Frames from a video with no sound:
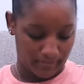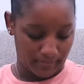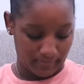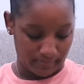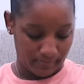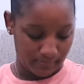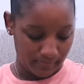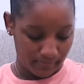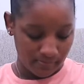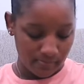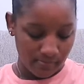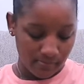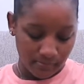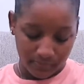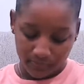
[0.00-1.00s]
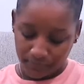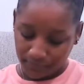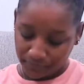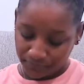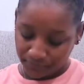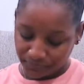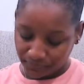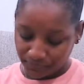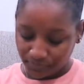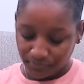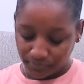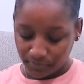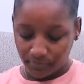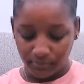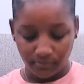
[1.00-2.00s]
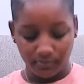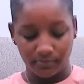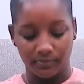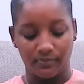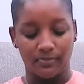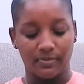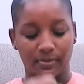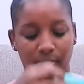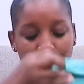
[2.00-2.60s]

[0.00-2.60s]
Nothing is said.